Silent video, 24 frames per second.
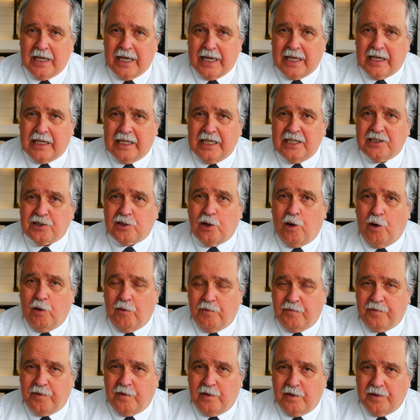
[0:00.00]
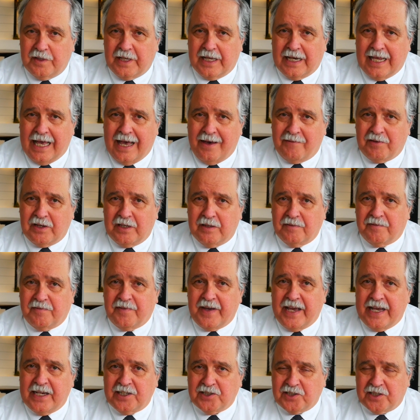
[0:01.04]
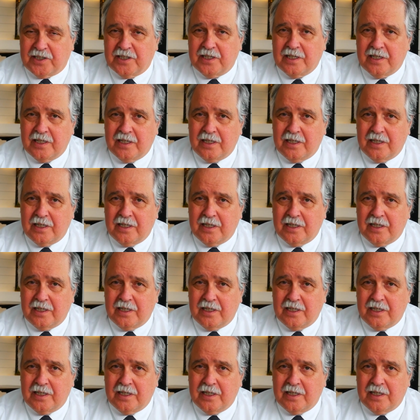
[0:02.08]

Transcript: at least hopeful that having faced